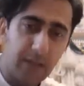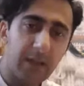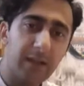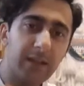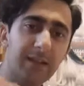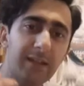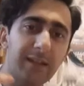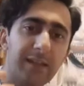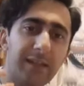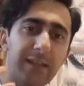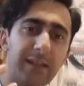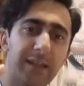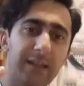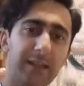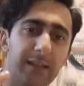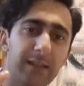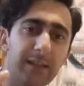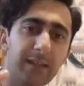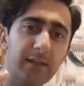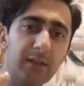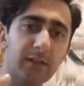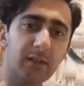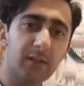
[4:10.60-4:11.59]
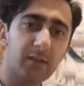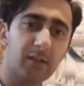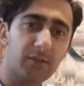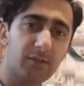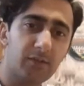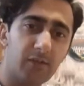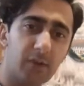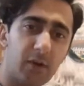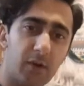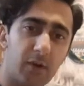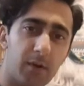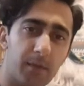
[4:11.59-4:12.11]
The heat
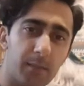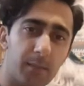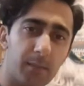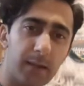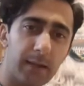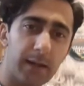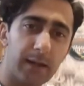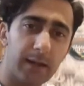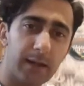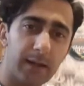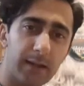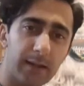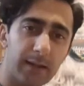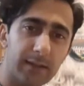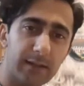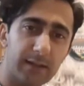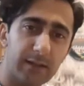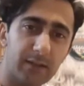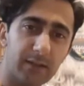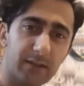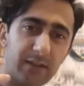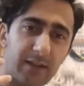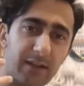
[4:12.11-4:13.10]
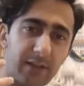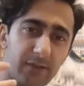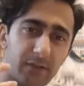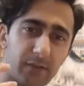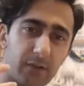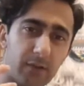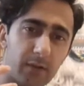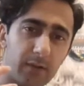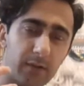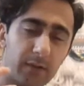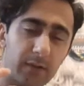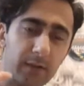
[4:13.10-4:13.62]
from the
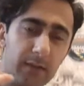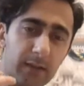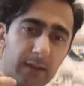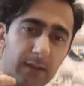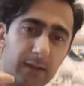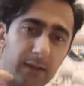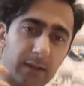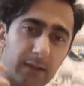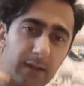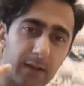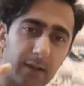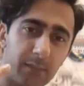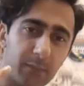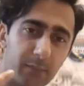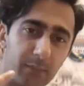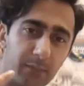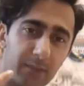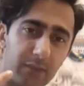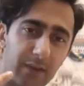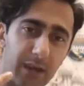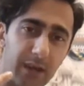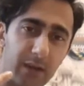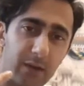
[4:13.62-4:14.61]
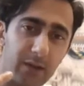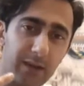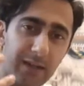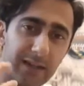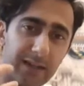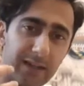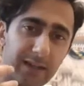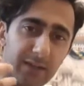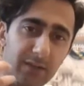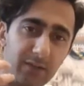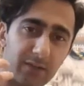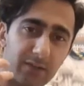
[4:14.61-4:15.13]
saffron comes out and
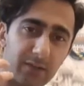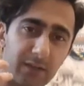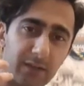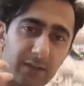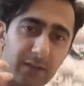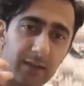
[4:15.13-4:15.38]
is